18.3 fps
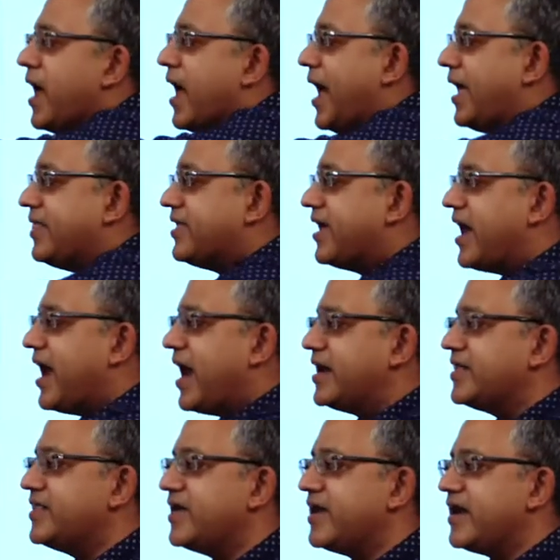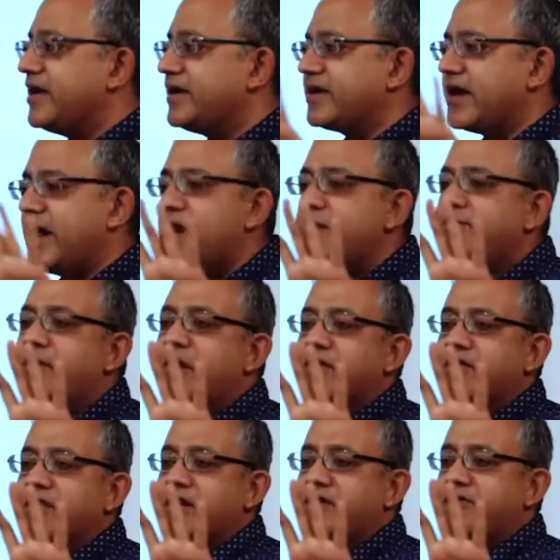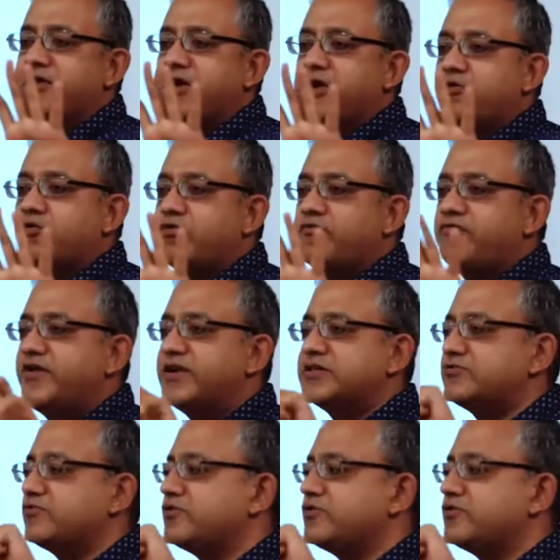and they had their entire part of that trade route fixed,